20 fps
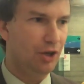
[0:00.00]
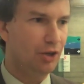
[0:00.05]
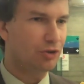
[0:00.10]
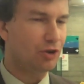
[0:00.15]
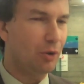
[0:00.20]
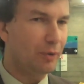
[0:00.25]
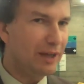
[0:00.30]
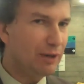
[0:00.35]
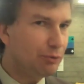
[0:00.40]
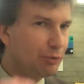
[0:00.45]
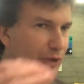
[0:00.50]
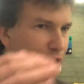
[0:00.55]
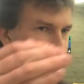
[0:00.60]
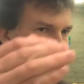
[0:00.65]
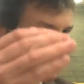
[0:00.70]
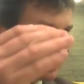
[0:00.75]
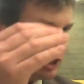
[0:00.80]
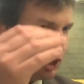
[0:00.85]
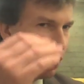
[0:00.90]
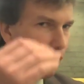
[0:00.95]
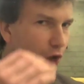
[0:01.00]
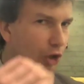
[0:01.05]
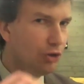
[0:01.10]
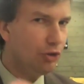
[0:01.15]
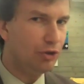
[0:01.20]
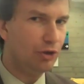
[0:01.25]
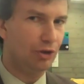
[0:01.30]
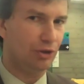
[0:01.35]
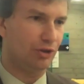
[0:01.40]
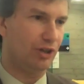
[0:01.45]
So if we're still
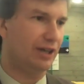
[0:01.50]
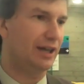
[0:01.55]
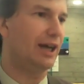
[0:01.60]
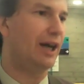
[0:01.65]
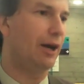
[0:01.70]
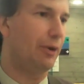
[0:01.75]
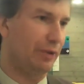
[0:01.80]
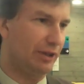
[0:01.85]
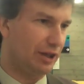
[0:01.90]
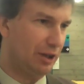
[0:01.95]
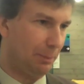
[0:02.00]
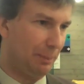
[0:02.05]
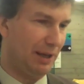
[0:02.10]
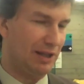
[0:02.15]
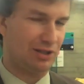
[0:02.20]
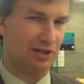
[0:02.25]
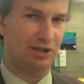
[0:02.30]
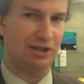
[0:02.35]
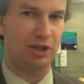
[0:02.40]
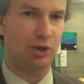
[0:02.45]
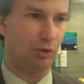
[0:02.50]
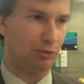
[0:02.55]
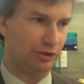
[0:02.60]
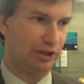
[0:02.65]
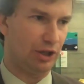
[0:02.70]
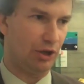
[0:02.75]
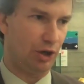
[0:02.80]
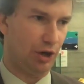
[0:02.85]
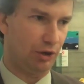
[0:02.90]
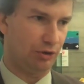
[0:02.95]
under the carrying capacity of
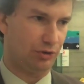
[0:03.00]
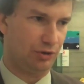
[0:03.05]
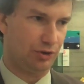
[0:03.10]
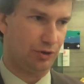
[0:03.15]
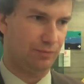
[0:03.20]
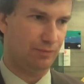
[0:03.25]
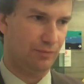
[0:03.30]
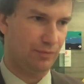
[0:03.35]
the Earth,